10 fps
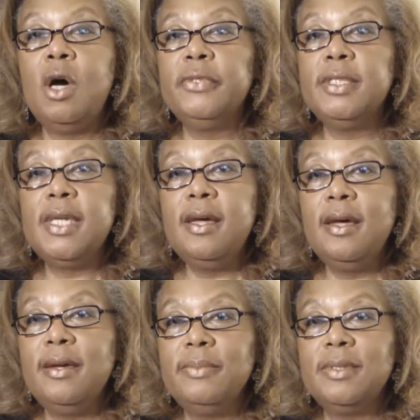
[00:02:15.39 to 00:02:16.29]
And
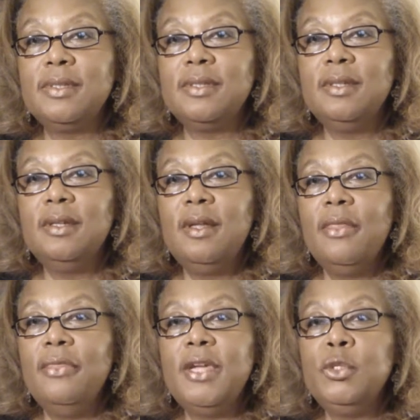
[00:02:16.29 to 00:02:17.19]

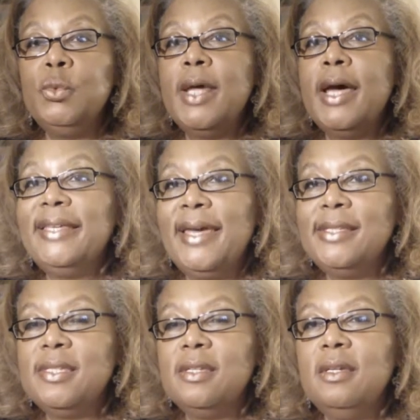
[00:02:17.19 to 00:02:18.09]
oftentimes, they do
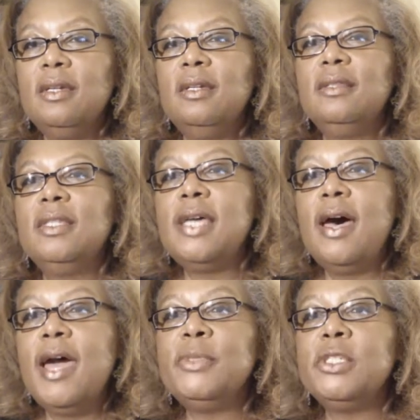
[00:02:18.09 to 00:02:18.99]
not get
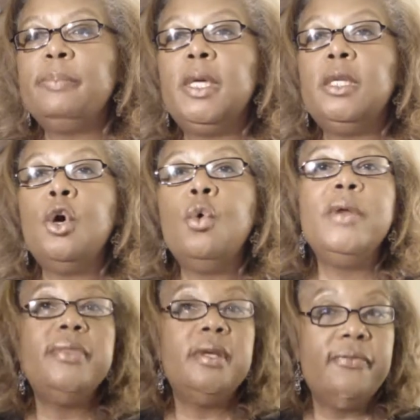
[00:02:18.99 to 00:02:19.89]
the
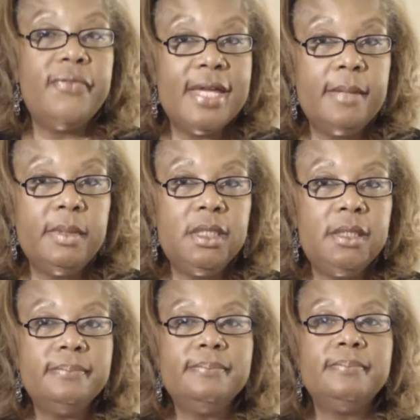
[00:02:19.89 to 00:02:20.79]
time to spend
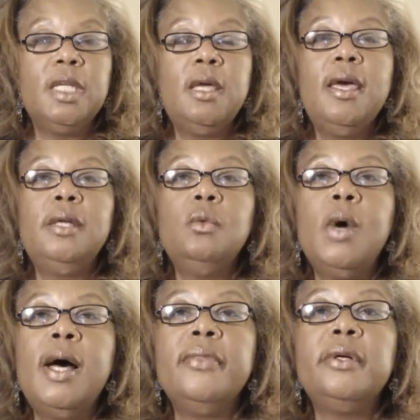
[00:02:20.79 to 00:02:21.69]
with their
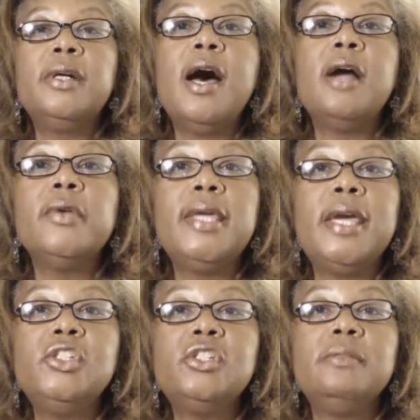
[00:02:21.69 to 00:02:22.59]
family. And
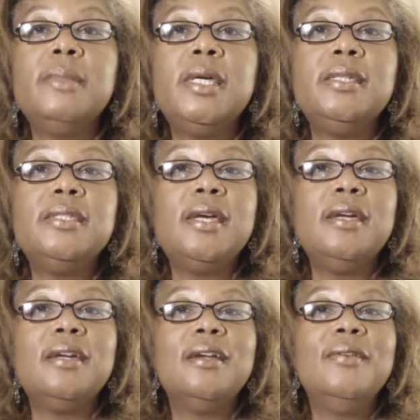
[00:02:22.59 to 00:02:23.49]
while their
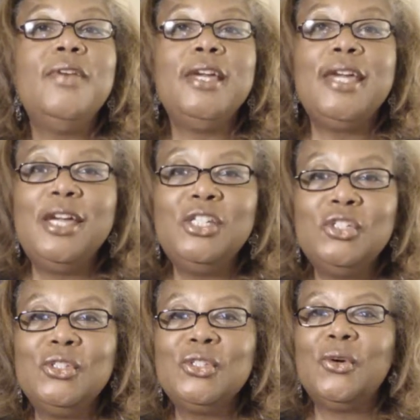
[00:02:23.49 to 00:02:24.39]
congregation may
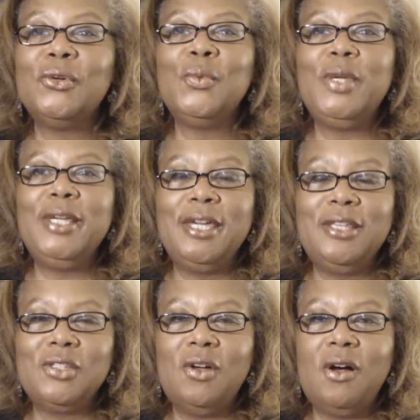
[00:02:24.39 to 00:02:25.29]
take
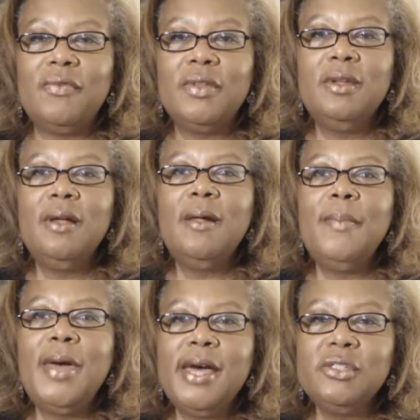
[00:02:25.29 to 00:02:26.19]
vacations or the
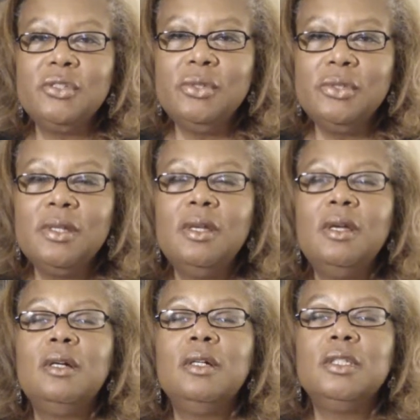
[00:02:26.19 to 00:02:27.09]
weekends off,
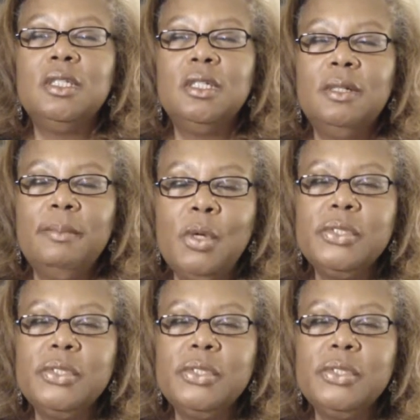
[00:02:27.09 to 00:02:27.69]
pastors,